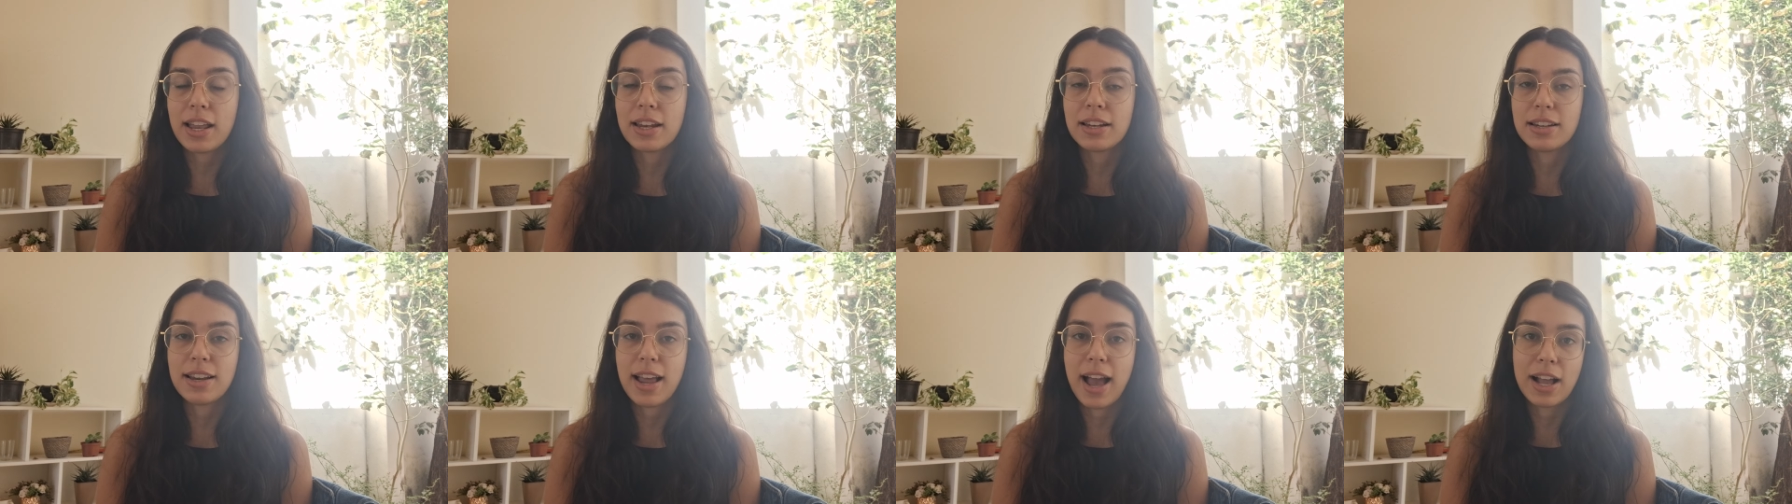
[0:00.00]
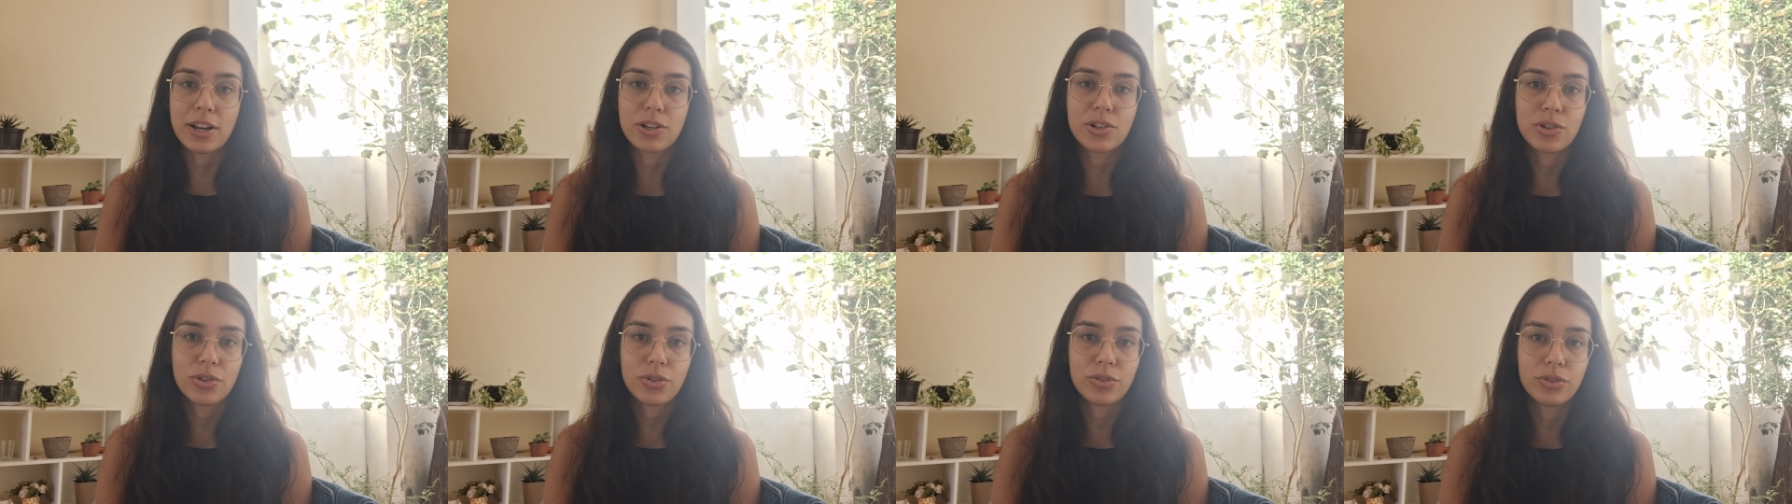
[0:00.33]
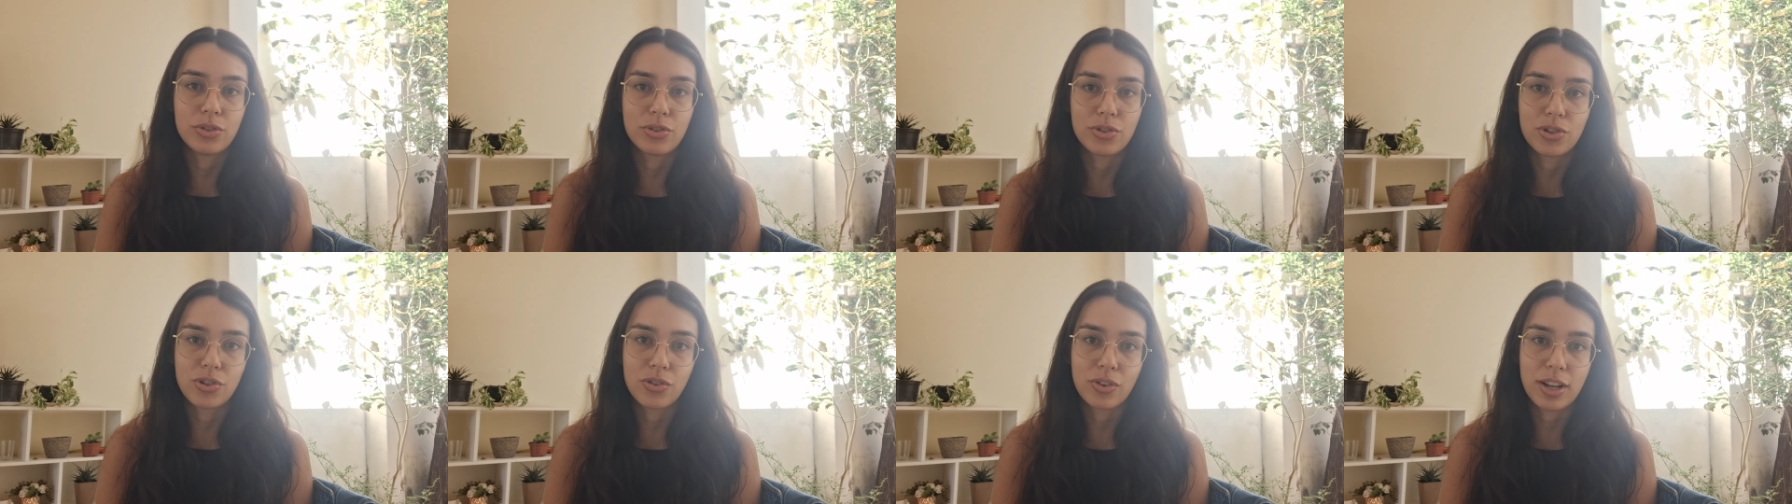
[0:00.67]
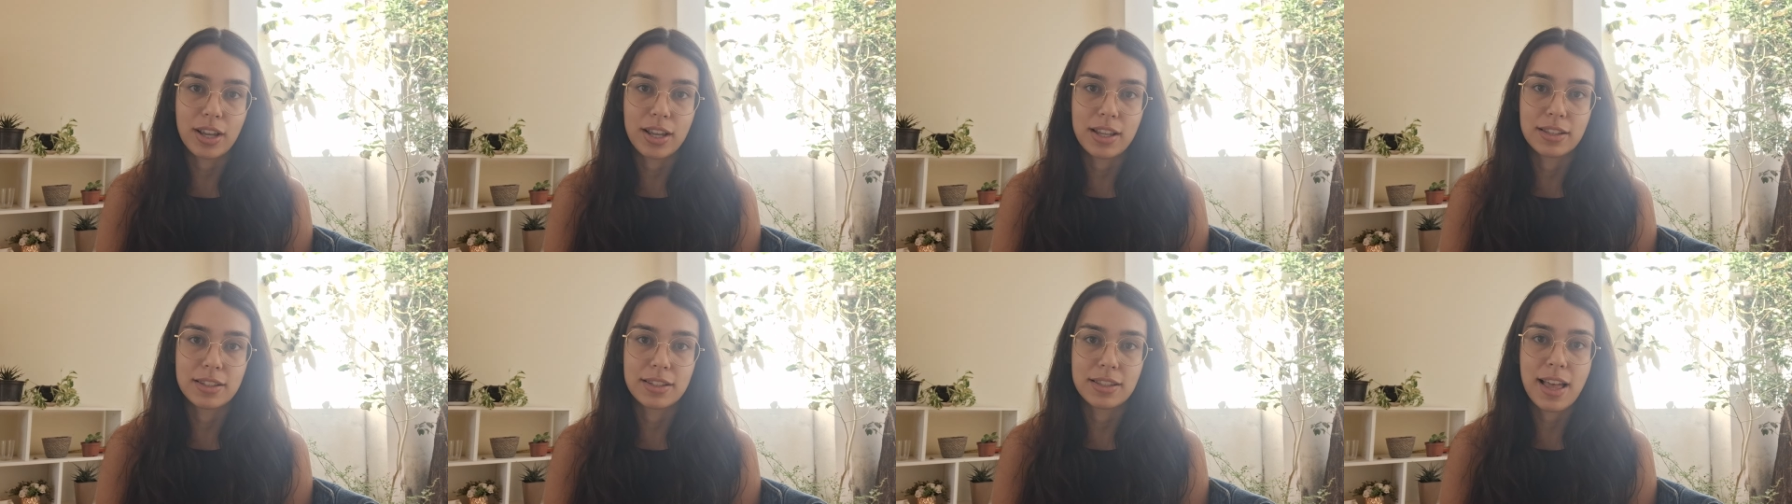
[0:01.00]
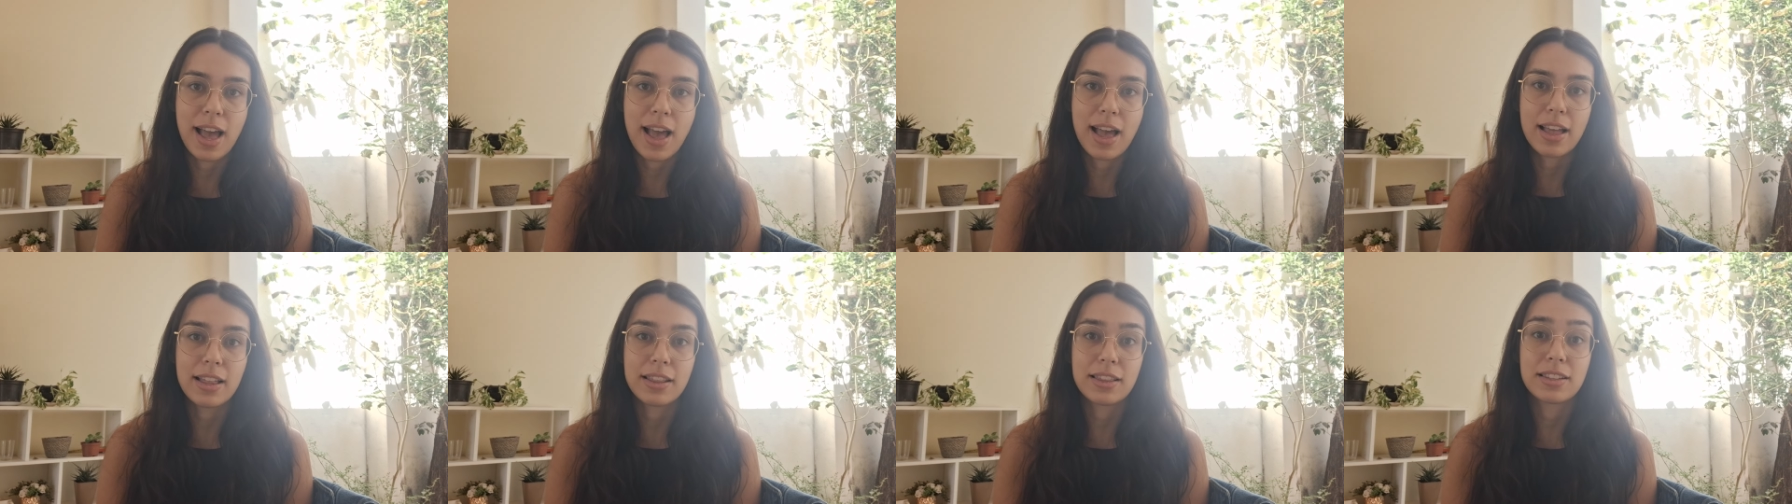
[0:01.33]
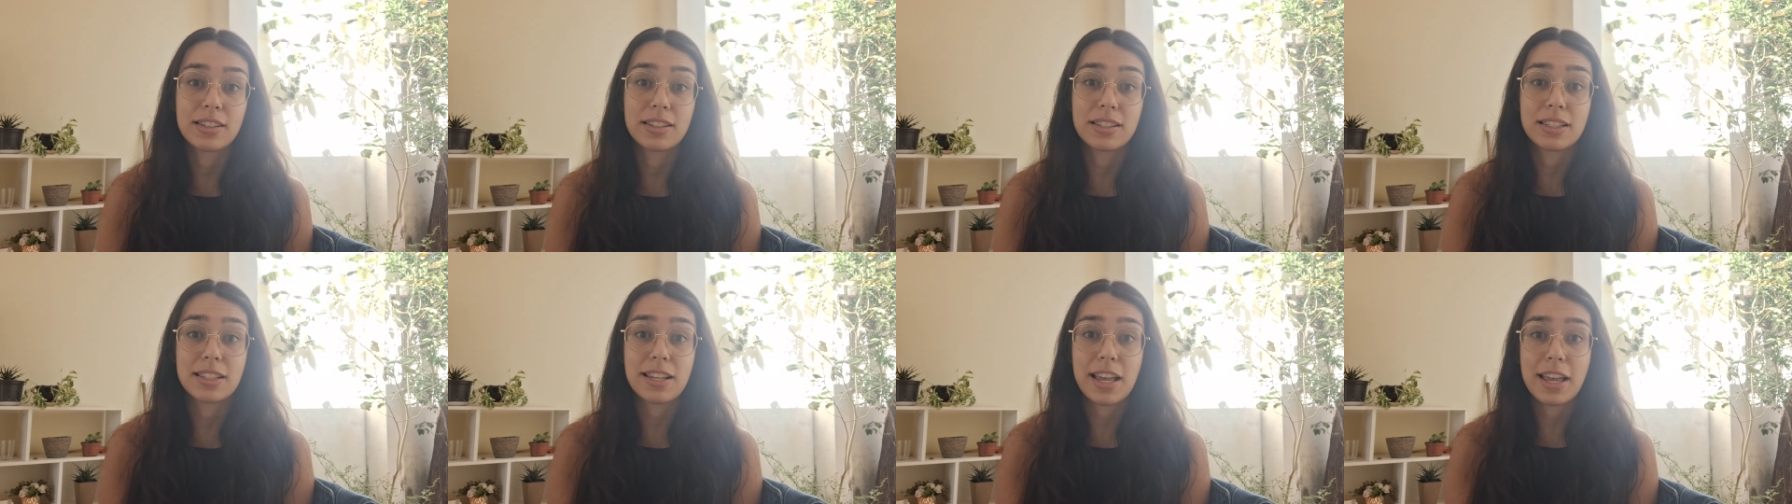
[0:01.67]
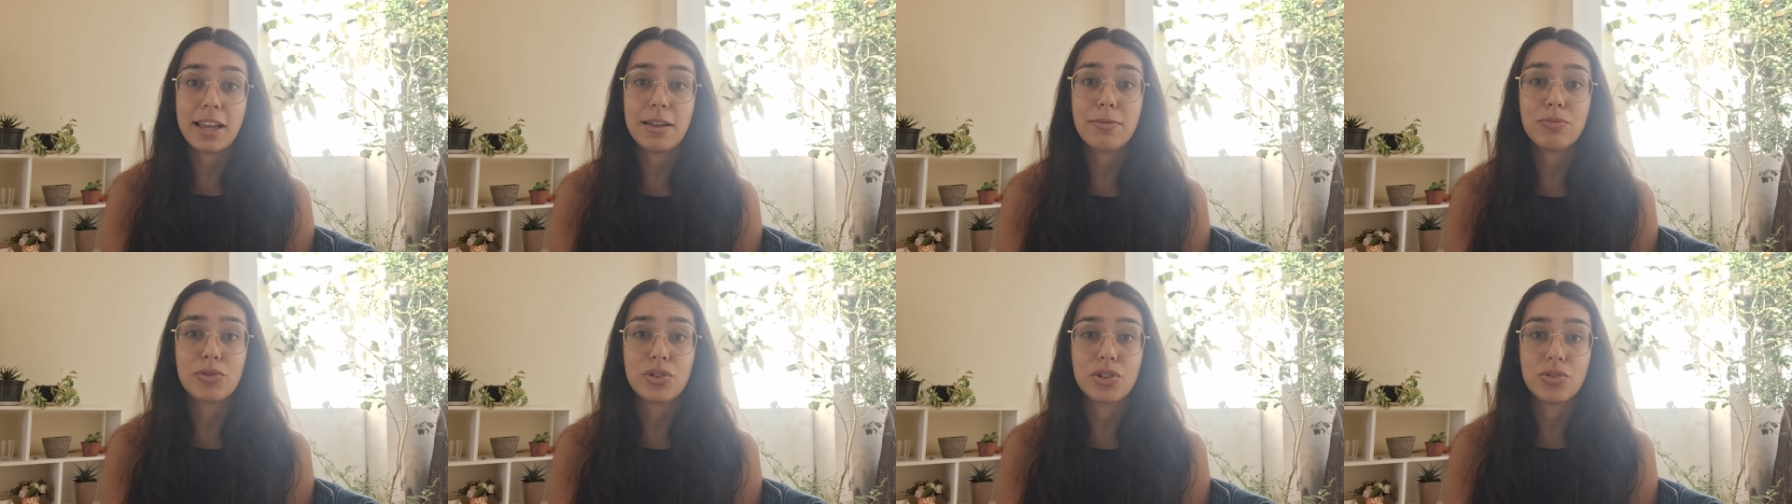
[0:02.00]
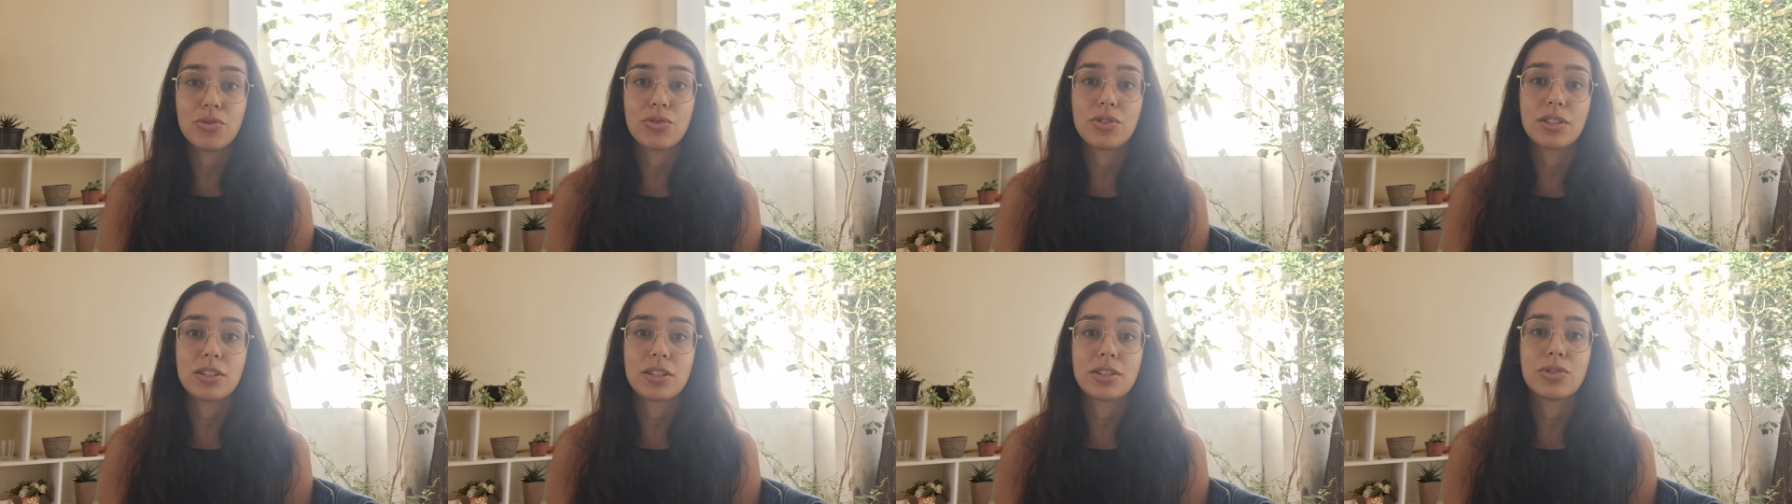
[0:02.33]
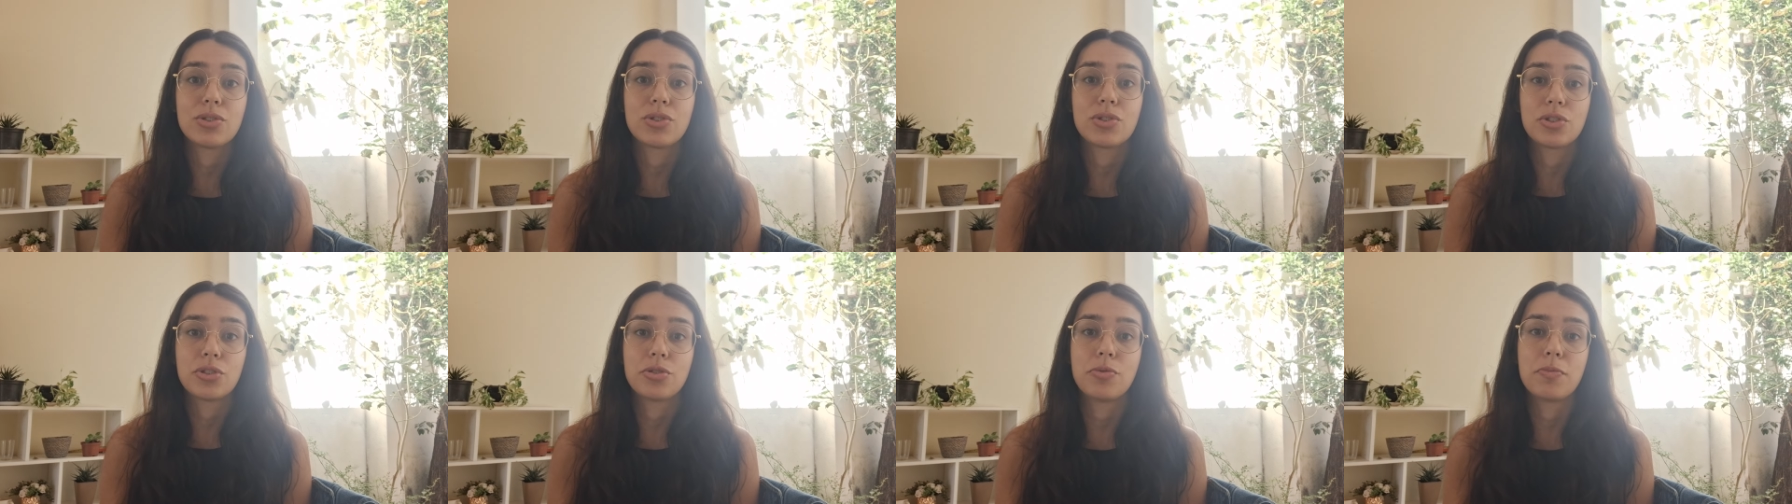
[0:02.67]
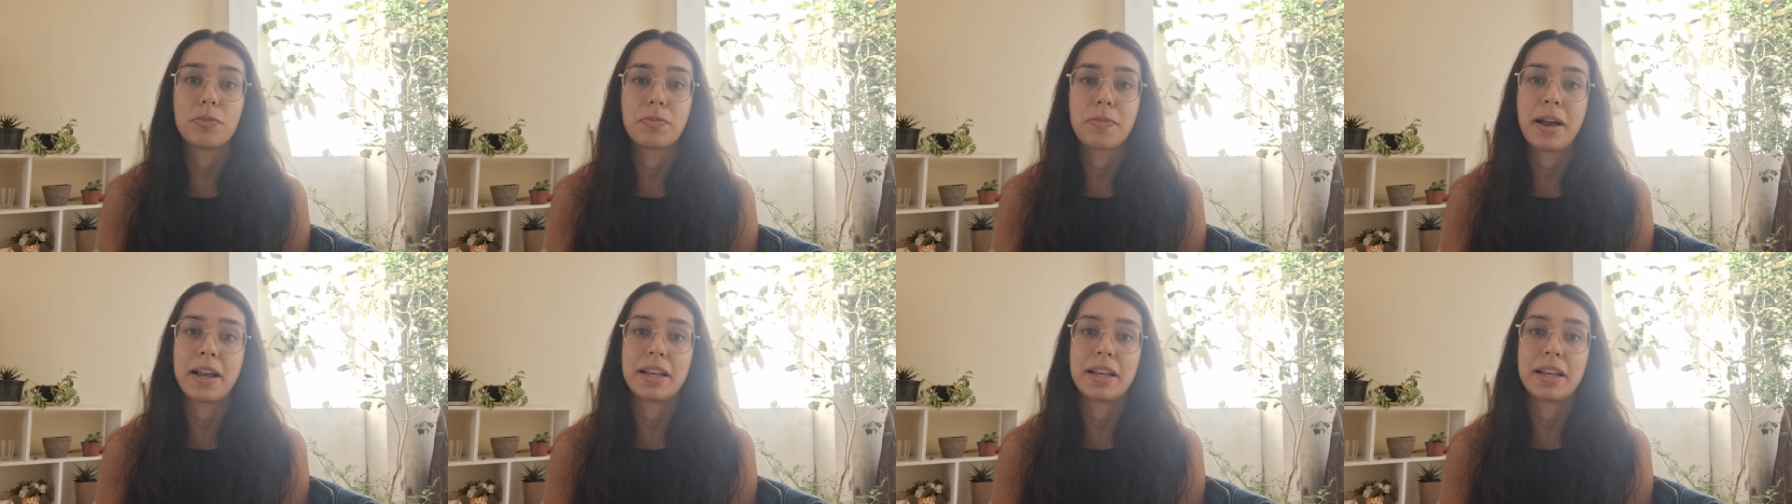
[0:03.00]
and natural nutrients that the same juice consumed